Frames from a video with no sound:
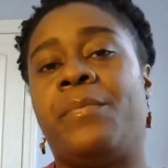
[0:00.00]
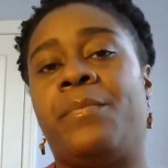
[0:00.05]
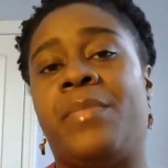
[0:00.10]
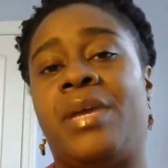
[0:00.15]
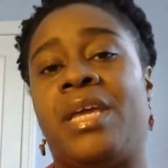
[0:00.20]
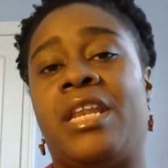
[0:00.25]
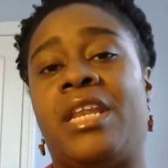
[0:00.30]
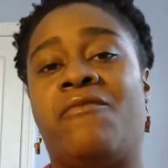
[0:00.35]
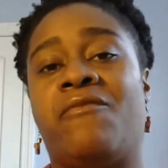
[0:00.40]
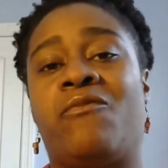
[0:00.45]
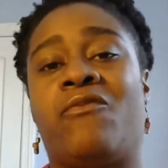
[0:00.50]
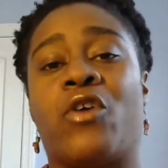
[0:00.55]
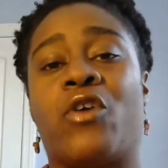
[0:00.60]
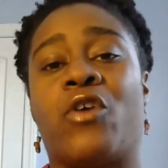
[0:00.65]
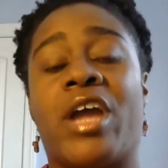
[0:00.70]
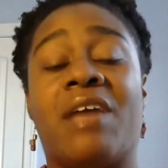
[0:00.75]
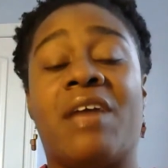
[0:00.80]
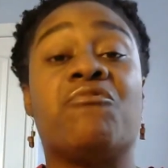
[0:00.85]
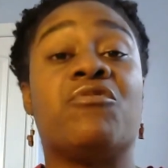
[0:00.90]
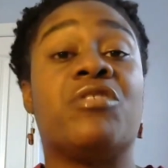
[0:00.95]
meeting for
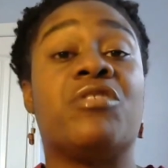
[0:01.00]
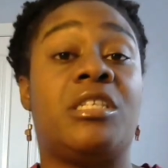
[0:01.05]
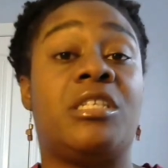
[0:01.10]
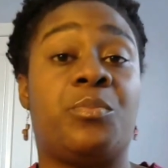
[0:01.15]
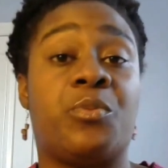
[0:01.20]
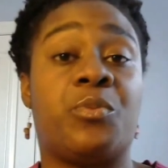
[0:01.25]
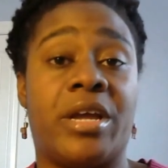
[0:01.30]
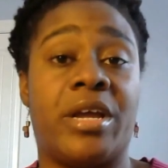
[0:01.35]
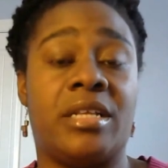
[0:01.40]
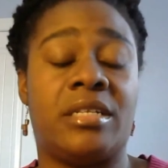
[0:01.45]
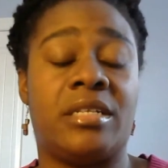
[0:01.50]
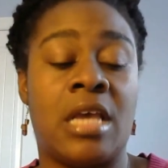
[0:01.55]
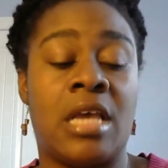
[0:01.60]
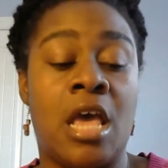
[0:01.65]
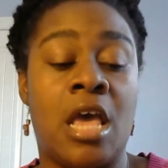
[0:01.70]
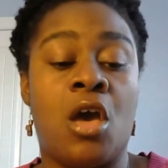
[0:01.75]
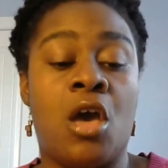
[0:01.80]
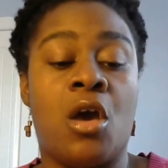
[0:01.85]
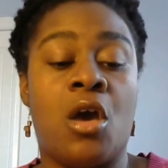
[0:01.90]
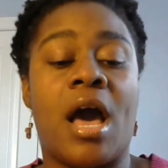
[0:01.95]
every sprint.
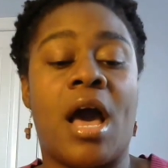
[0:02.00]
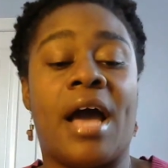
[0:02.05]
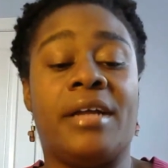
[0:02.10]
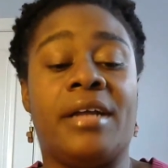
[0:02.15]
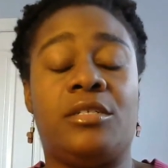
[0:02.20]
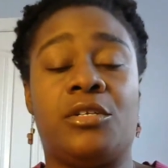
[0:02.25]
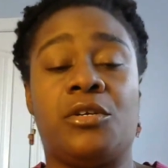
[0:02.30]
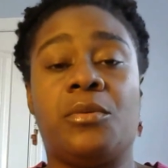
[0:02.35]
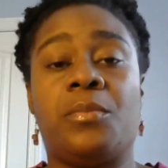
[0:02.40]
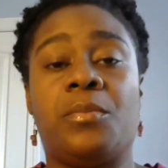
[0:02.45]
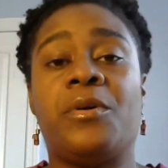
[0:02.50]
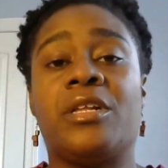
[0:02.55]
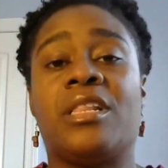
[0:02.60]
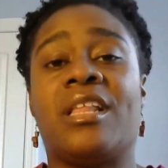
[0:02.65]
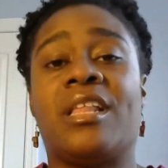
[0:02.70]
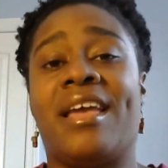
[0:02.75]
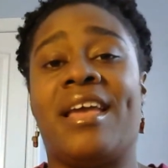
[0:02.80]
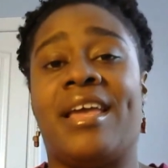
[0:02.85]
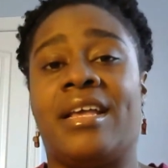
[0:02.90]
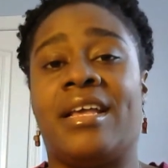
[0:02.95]
I do put
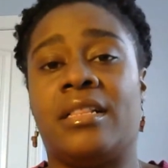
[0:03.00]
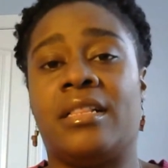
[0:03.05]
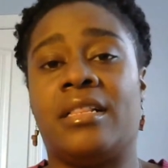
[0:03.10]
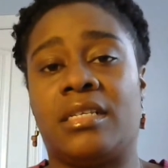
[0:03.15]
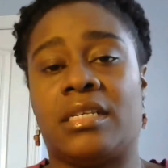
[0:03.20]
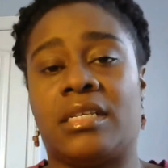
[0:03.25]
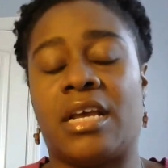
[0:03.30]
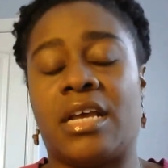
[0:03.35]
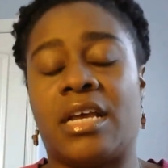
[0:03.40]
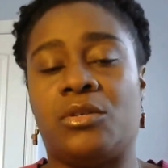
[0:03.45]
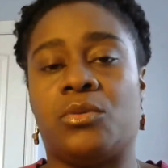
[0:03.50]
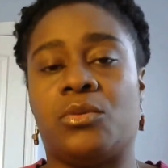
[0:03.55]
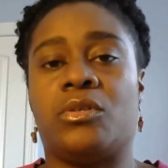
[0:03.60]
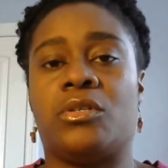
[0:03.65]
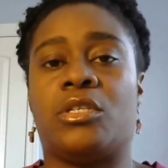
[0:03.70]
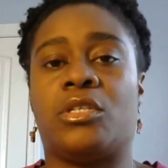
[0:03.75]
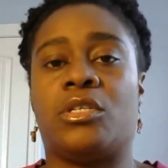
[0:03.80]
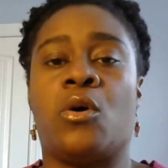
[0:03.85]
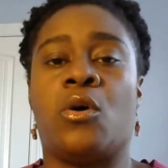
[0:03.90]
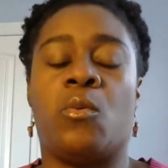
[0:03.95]
that in the schedule.
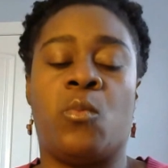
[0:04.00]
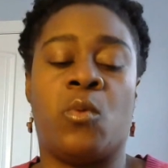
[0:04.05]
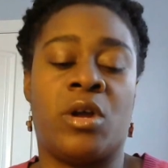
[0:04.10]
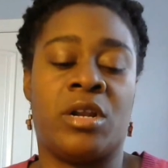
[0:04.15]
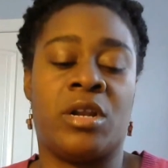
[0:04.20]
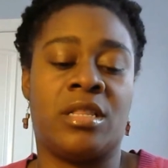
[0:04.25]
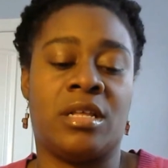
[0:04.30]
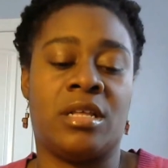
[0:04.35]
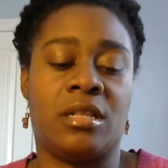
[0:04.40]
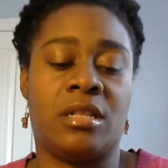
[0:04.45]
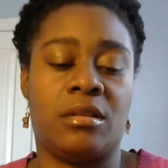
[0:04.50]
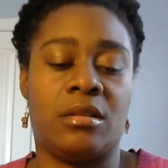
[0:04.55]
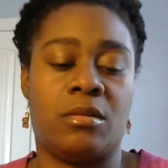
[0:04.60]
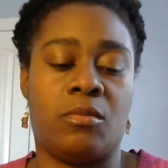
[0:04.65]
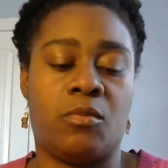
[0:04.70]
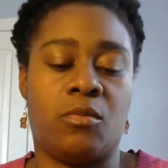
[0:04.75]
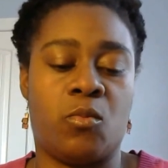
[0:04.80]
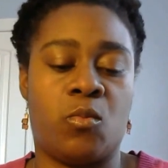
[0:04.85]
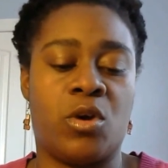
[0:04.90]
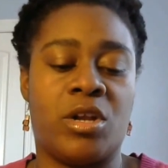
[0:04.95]
So one of
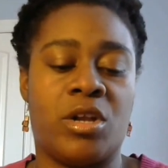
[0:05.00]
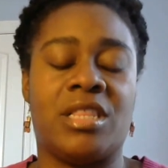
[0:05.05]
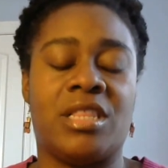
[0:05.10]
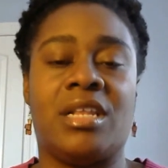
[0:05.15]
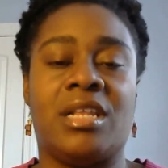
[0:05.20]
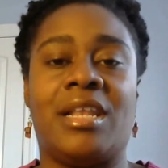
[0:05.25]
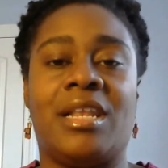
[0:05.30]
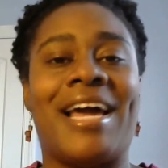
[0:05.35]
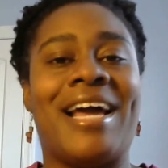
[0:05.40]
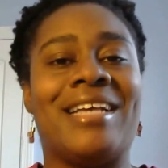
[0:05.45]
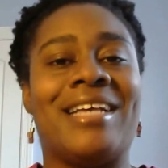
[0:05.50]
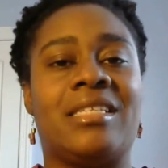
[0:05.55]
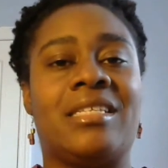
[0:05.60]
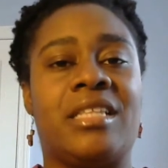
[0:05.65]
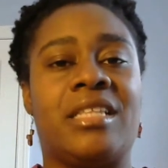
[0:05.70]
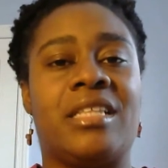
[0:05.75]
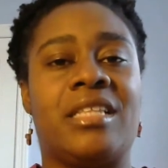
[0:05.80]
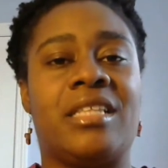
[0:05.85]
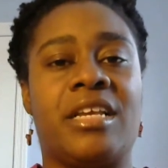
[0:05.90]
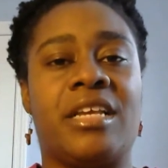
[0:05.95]
the last
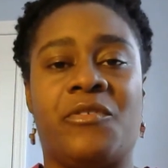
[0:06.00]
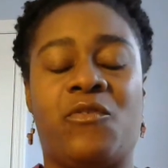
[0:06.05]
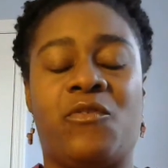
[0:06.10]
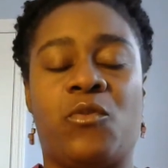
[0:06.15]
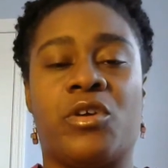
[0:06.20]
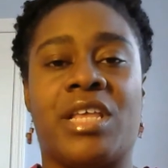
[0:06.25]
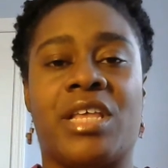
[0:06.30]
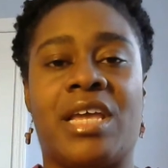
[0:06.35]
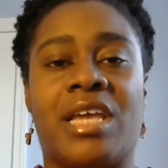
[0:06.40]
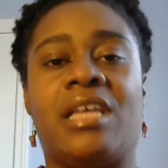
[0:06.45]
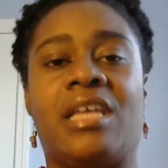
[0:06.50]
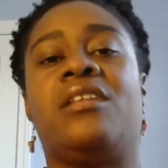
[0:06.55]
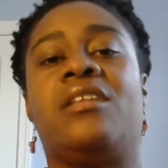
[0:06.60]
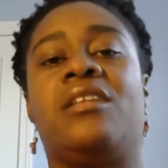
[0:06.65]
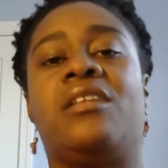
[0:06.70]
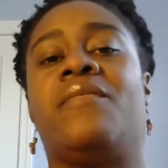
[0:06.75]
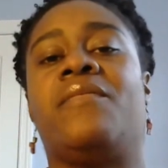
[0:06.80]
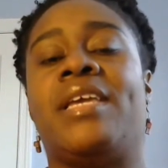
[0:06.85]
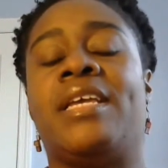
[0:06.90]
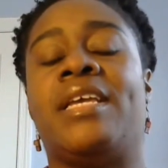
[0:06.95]
things before the
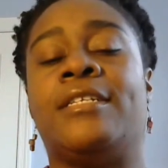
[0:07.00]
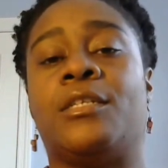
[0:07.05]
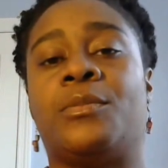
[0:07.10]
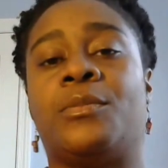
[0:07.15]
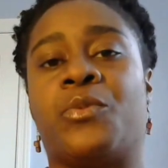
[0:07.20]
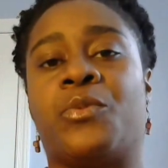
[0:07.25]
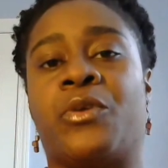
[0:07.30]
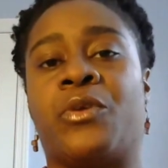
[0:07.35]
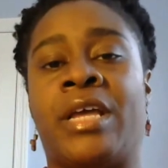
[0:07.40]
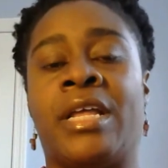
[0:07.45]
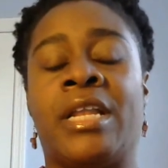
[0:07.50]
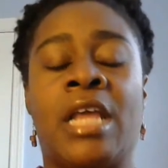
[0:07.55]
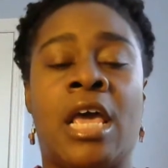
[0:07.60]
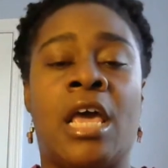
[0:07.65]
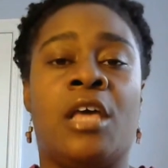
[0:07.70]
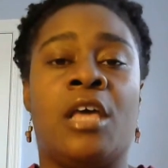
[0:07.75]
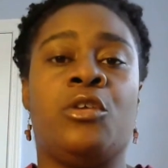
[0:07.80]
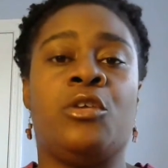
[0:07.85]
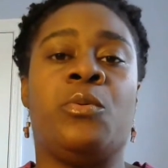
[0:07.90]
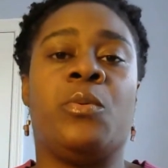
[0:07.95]
end of each sprint,
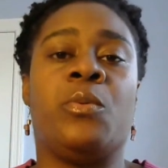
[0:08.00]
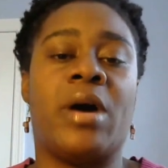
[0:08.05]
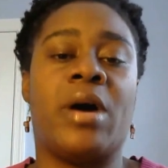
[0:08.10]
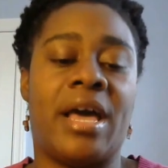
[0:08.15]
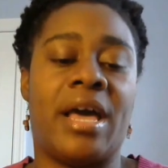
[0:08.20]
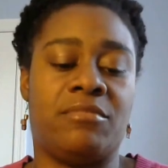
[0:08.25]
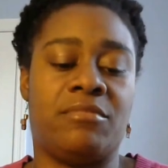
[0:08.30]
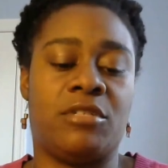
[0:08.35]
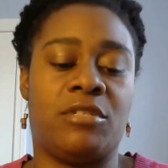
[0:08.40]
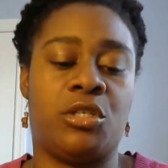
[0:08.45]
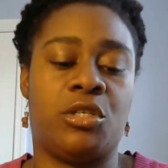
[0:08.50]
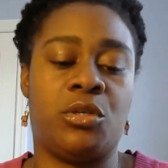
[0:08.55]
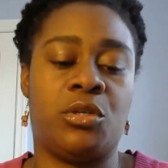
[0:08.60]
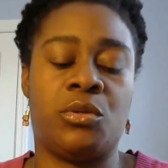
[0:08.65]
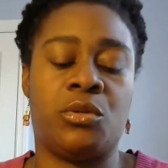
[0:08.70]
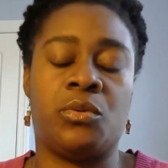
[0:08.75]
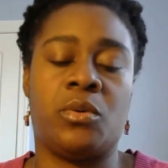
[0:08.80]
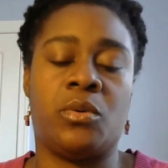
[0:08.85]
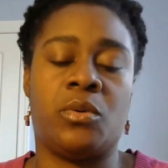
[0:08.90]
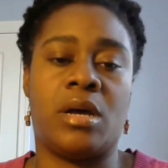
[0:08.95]
you will have
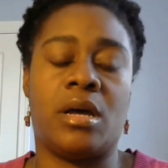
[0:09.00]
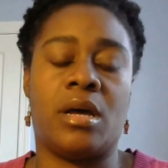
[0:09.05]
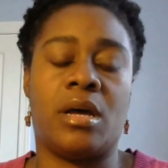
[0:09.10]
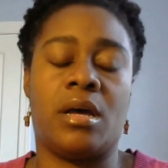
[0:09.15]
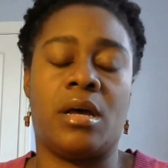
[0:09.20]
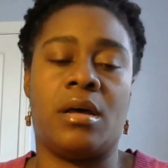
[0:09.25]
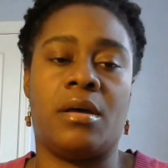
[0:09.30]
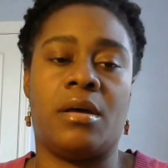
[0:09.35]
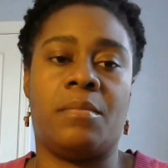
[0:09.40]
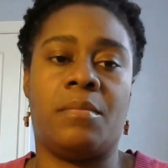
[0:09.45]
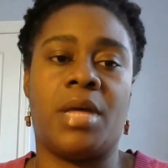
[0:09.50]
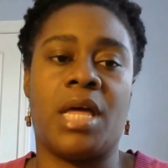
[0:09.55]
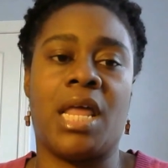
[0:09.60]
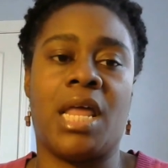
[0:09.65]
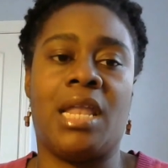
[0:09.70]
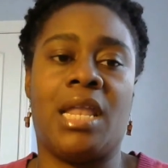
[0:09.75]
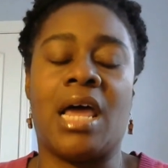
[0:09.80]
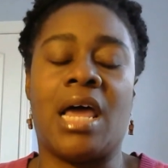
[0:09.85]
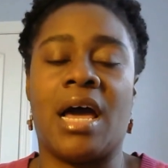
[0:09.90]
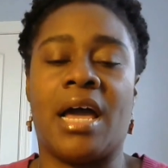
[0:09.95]
two
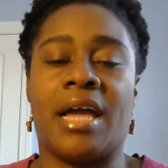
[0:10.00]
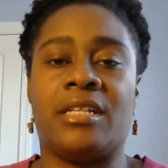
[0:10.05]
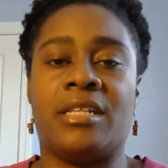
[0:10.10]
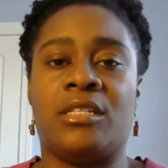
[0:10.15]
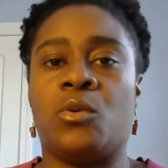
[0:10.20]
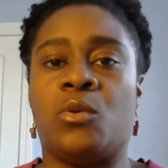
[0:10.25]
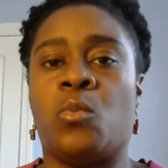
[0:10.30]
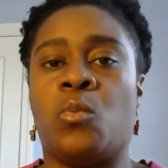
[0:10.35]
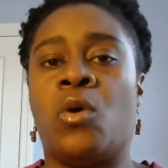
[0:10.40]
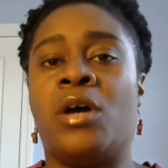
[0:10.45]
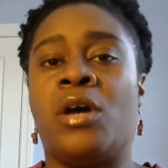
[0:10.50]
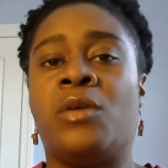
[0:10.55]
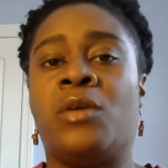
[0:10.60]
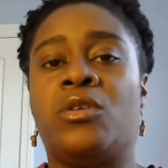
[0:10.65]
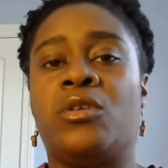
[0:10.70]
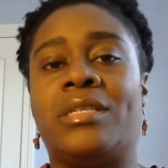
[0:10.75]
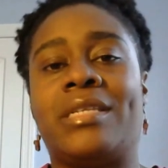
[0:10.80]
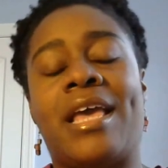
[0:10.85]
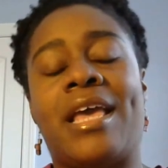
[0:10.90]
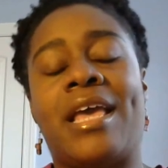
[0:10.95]
lines. One will
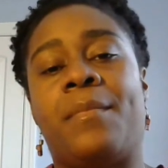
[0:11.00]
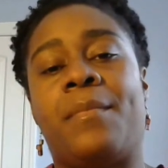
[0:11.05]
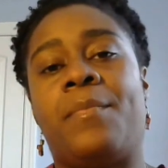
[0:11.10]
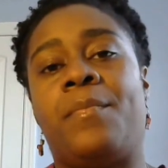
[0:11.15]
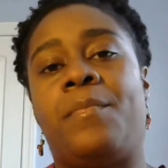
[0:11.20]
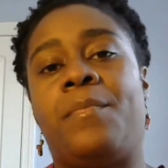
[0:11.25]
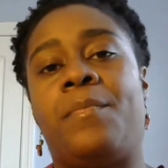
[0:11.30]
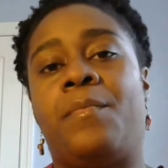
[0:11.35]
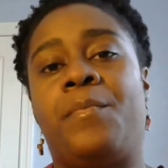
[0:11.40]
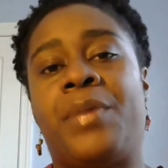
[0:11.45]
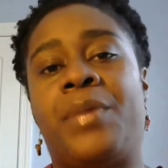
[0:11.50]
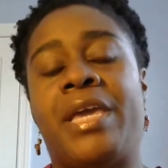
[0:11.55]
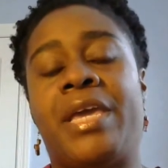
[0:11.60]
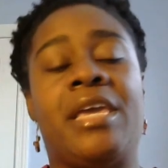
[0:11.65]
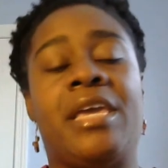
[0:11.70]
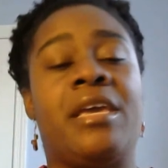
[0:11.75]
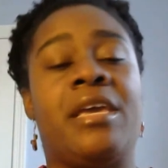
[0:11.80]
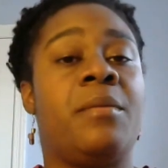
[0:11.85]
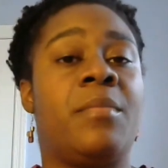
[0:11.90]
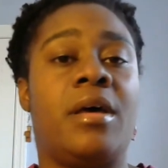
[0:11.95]
say
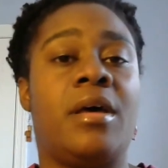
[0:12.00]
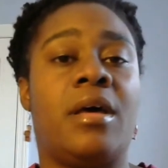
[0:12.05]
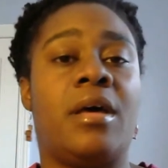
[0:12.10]
PM